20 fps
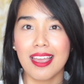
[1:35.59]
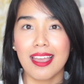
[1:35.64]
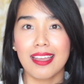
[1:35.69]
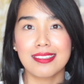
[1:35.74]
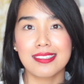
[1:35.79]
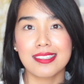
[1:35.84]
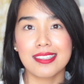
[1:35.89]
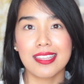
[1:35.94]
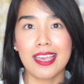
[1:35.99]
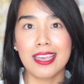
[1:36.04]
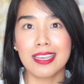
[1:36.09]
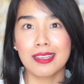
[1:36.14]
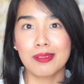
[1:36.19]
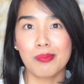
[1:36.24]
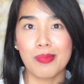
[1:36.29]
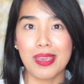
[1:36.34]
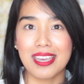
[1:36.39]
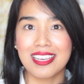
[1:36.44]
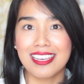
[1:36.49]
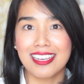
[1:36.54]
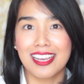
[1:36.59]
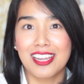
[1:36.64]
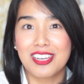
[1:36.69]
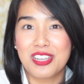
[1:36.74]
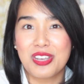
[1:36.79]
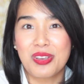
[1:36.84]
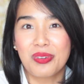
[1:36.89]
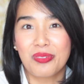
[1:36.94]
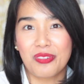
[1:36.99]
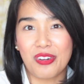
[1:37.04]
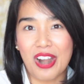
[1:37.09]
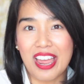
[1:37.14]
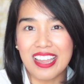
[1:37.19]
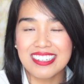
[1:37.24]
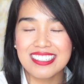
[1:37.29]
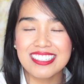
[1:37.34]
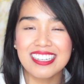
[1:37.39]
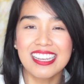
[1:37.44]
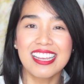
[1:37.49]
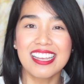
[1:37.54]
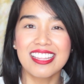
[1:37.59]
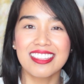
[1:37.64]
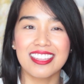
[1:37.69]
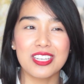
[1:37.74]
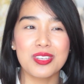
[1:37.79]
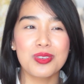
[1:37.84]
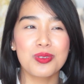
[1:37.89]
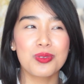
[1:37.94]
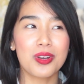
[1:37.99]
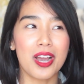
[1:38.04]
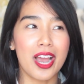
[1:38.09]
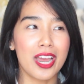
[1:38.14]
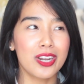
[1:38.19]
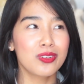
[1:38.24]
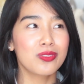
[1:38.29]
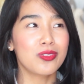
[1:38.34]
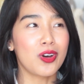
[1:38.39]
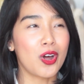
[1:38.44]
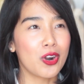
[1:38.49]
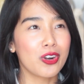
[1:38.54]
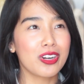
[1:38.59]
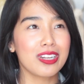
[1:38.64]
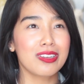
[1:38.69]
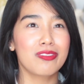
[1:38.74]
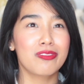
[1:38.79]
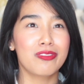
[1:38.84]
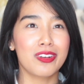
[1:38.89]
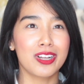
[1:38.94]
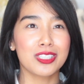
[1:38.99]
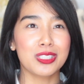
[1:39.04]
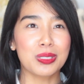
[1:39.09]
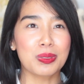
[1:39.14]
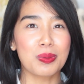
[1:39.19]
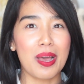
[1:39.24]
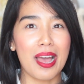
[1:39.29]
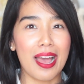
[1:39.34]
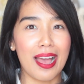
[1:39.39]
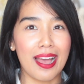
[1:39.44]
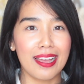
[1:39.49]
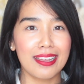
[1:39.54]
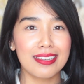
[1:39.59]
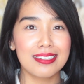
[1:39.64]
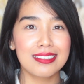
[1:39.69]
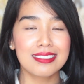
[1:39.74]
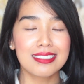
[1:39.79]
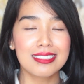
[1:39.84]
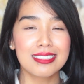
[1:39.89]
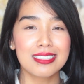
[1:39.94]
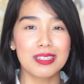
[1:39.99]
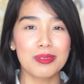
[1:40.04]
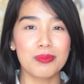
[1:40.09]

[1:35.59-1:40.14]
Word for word: it's like making a new friend that you kind of already felt you had